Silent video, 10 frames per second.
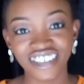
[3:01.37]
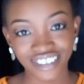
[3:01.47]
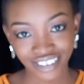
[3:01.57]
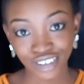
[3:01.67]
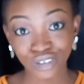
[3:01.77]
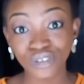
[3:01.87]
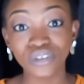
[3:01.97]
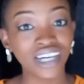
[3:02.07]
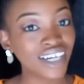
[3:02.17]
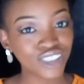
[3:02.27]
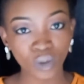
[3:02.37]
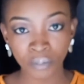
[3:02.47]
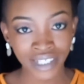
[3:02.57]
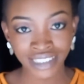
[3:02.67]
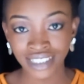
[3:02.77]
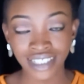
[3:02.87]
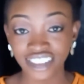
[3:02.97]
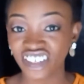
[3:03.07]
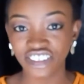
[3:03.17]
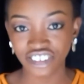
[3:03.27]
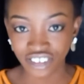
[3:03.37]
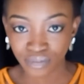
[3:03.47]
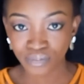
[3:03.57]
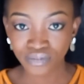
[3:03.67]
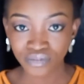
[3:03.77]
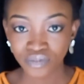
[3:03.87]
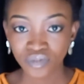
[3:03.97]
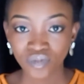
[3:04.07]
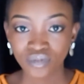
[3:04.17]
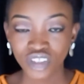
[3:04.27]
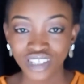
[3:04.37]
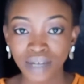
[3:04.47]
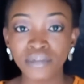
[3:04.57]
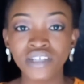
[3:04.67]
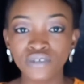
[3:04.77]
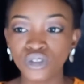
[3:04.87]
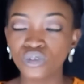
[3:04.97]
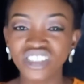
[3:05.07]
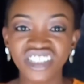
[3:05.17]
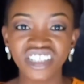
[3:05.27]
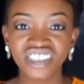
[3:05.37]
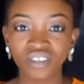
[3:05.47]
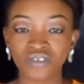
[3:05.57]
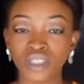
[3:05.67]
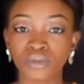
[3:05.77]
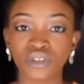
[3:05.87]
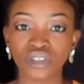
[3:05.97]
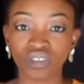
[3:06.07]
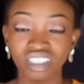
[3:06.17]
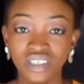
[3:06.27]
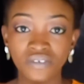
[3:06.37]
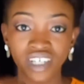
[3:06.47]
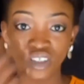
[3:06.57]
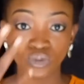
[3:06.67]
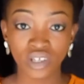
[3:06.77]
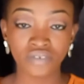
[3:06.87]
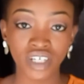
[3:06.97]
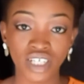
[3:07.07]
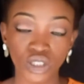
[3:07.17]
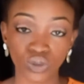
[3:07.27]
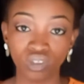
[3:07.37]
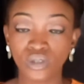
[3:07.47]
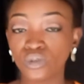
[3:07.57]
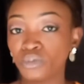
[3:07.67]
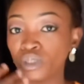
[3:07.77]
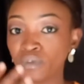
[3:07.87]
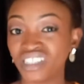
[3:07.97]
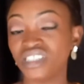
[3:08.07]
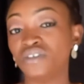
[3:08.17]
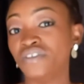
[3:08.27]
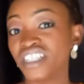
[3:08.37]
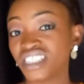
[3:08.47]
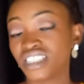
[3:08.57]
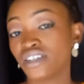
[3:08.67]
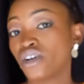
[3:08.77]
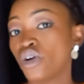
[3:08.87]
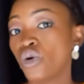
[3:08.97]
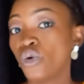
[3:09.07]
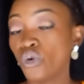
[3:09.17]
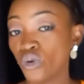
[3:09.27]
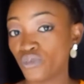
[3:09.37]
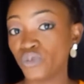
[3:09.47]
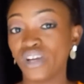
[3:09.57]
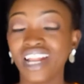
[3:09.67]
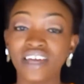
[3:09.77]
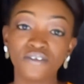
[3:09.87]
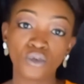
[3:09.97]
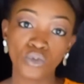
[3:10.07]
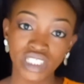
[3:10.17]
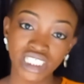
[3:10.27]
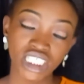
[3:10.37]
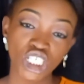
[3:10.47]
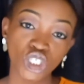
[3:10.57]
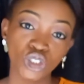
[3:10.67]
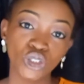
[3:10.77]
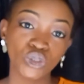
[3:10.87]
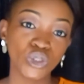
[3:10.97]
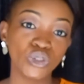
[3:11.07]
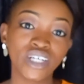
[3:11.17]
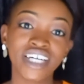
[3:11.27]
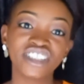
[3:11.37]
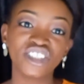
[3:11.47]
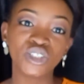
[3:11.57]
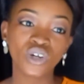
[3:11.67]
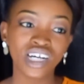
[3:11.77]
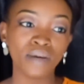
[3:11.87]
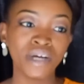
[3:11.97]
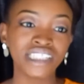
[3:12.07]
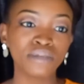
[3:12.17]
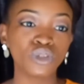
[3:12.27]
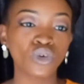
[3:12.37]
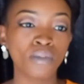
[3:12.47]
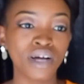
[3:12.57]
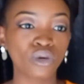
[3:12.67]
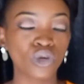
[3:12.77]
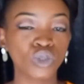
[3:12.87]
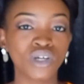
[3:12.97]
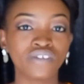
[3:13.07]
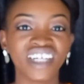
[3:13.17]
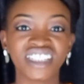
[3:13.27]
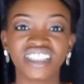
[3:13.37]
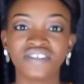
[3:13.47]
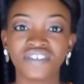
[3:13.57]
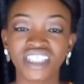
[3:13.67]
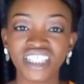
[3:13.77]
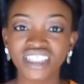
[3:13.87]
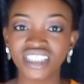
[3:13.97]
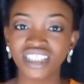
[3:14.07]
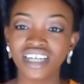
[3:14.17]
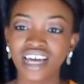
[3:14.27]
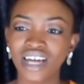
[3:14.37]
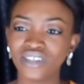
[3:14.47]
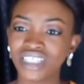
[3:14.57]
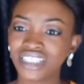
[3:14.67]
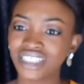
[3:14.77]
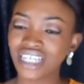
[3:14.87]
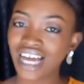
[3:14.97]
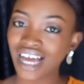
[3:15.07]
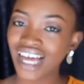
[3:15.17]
yes, you should ask your partner their age. I believe you should know the age difference between yourself and whoever you are going to be spending the rest of your life with. So you don't get a shocker by the time you come across one of their certificates and now they're saying,